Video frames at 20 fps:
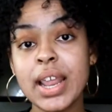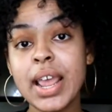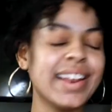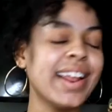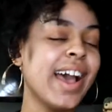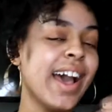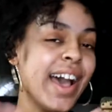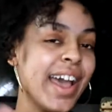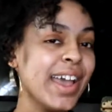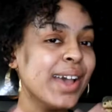And
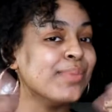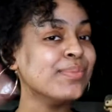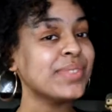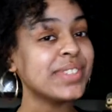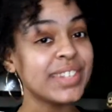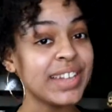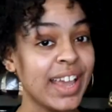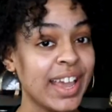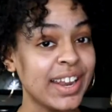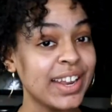hi, I'm
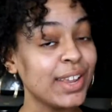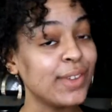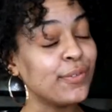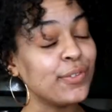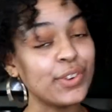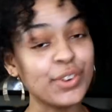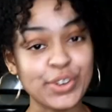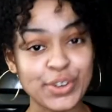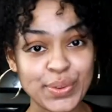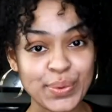Zenaida. If
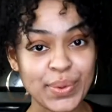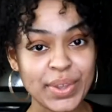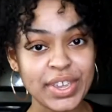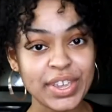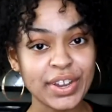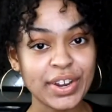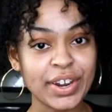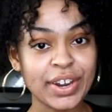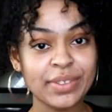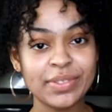you're new
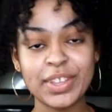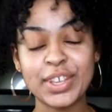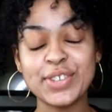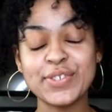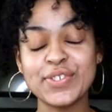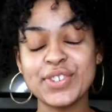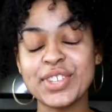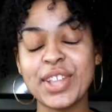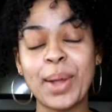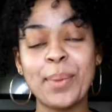here, thanks
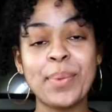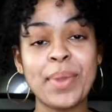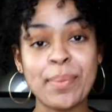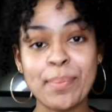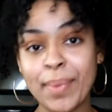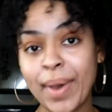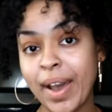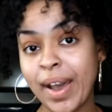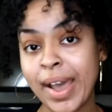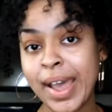for stopping
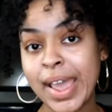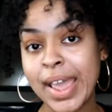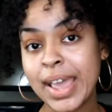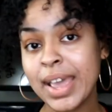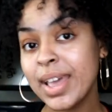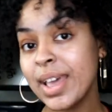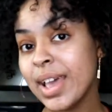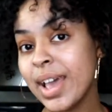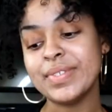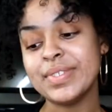by
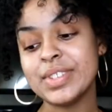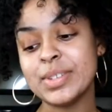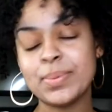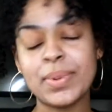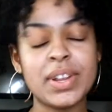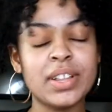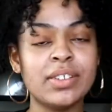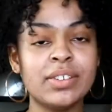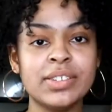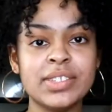and
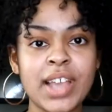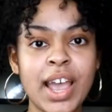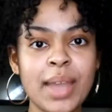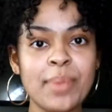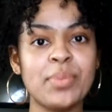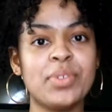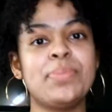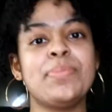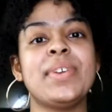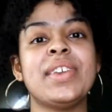spending a little time
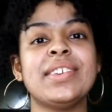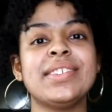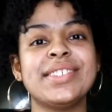with me.